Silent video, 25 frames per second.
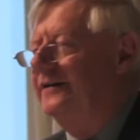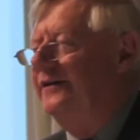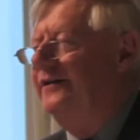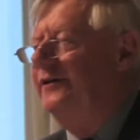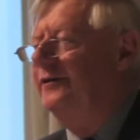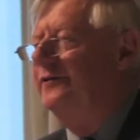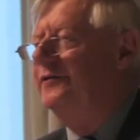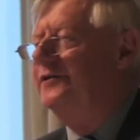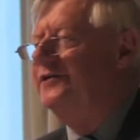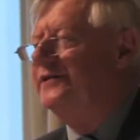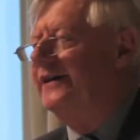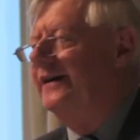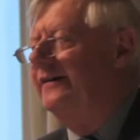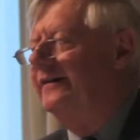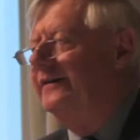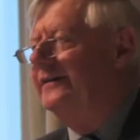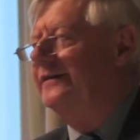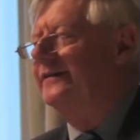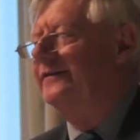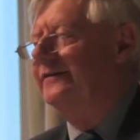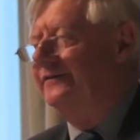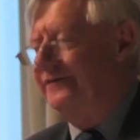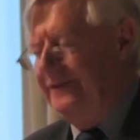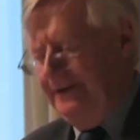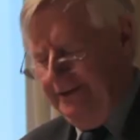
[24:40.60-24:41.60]
huge area
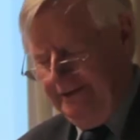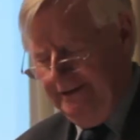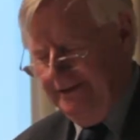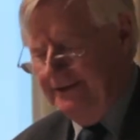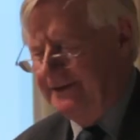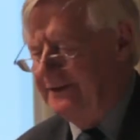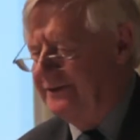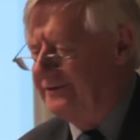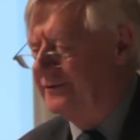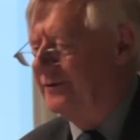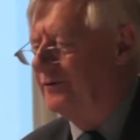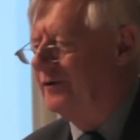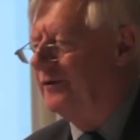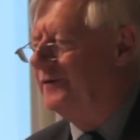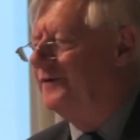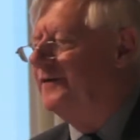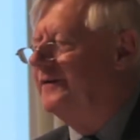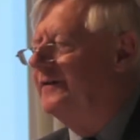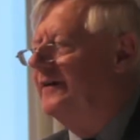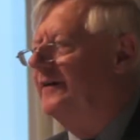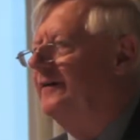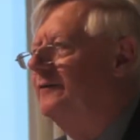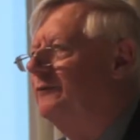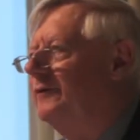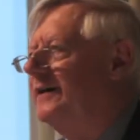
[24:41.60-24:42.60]
of northern and